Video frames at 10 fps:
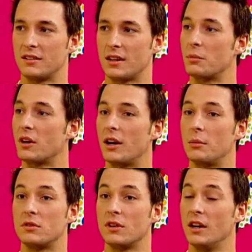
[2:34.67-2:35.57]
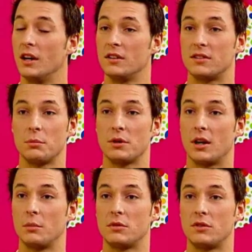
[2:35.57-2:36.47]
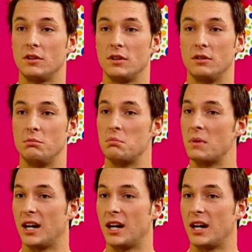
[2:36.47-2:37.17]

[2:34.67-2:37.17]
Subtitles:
Sometimes you'd